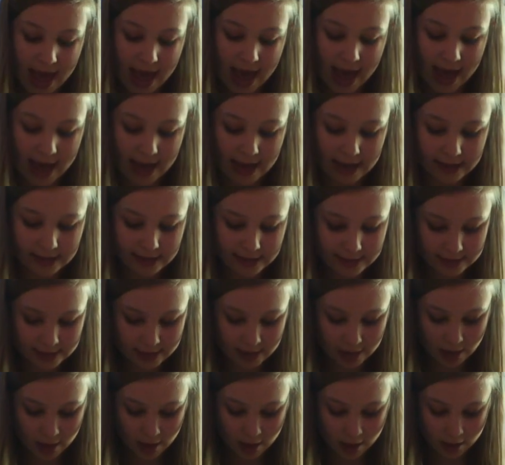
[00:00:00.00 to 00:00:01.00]
And
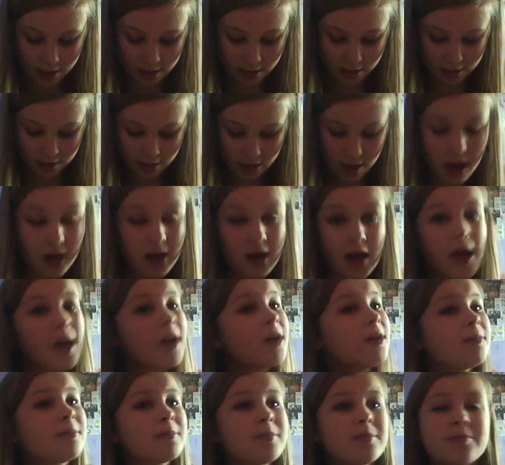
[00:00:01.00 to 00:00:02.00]
I can't
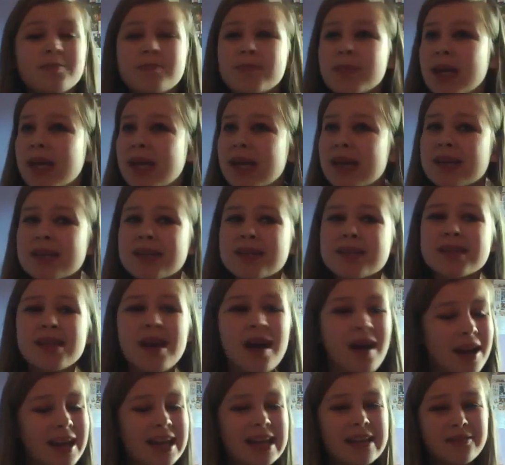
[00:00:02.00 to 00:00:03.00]
go because
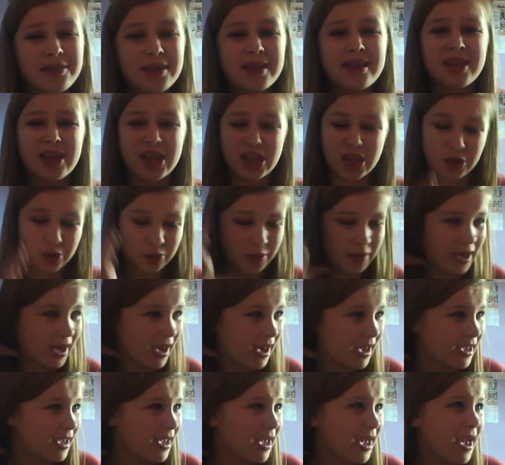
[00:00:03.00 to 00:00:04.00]
I live in the
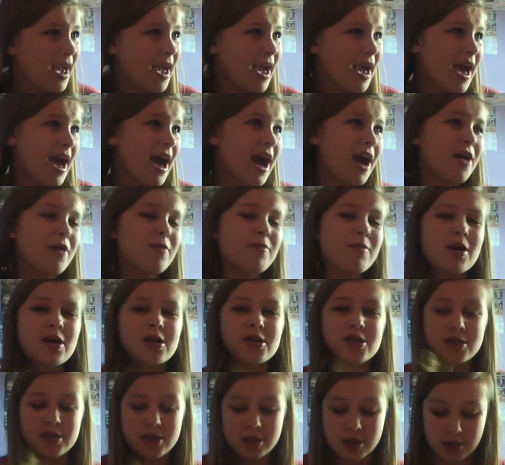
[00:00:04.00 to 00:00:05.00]
UK. How
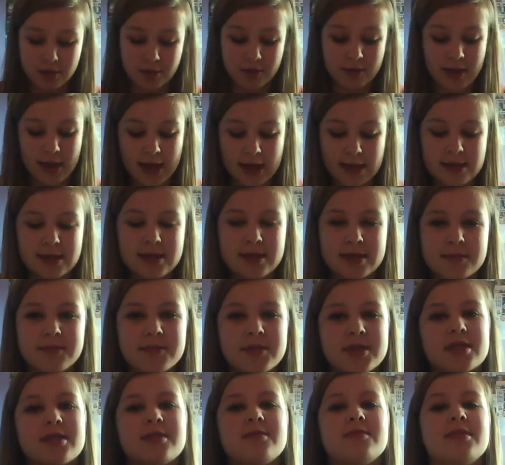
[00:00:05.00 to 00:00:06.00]
much the UK
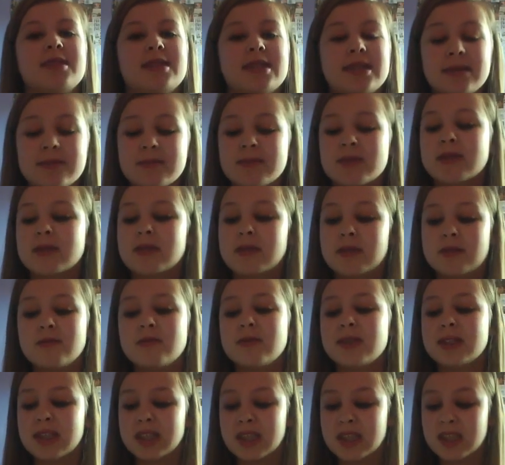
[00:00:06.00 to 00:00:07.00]
sometimes
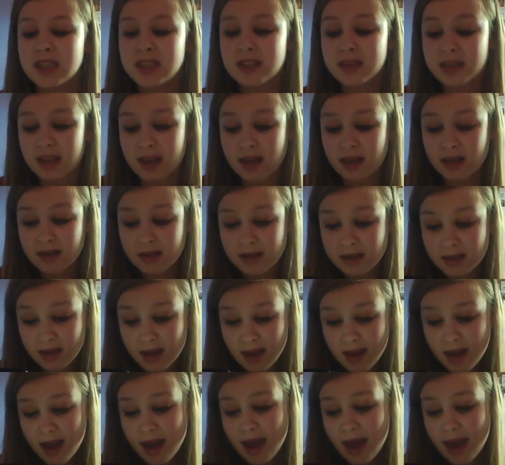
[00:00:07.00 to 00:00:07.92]
absolutely sucks.